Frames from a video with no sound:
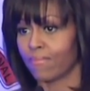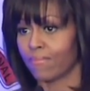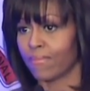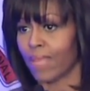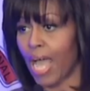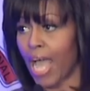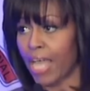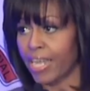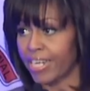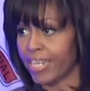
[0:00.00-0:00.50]

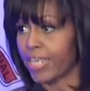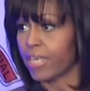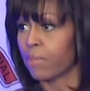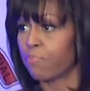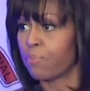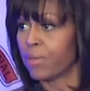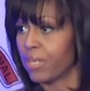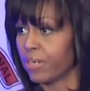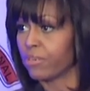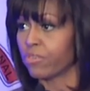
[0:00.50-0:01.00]

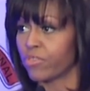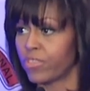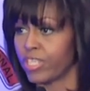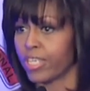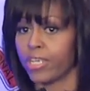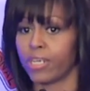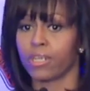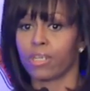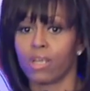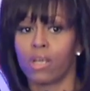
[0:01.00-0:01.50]
Hydea
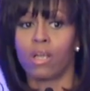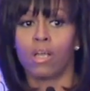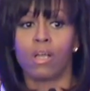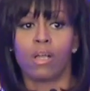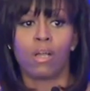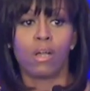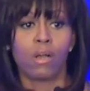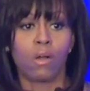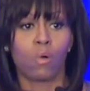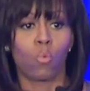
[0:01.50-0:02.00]
Pendleton
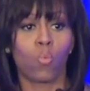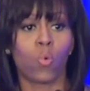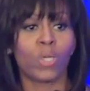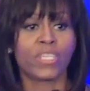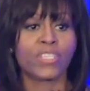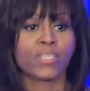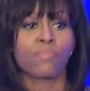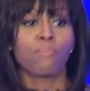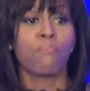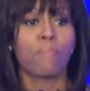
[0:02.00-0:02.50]

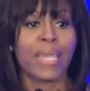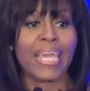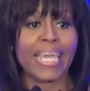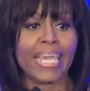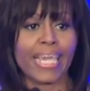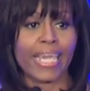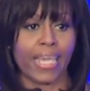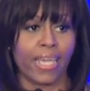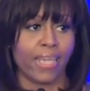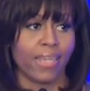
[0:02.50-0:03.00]
was
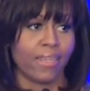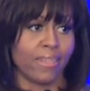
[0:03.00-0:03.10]
me,